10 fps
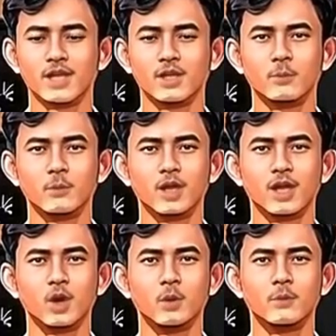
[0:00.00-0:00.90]

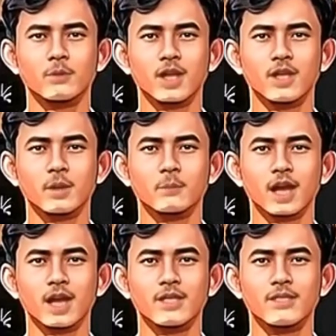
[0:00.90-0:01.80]
Testing and validation
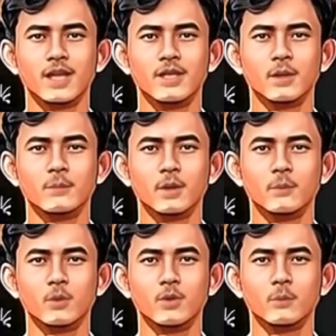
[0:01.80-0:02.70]
checks.
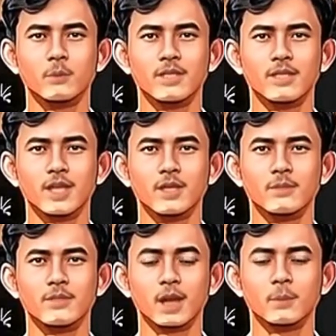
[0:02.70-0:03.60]
Assess whether the
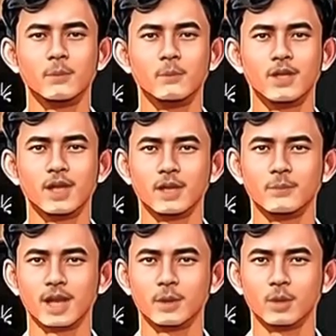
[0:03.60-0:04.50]
DR plan is
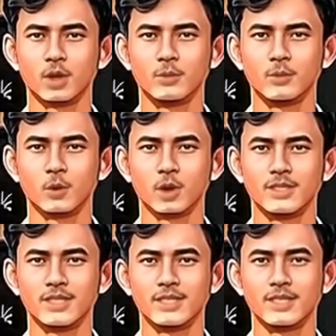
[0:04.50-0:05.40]
regularly tested
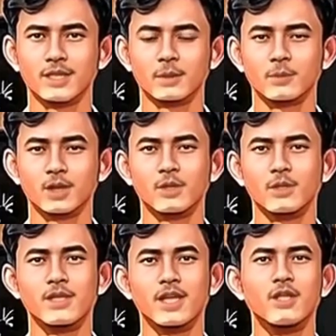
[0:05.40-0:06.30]
to ensure its
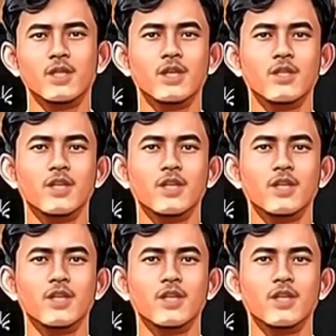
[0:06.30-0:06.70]
effectiveness.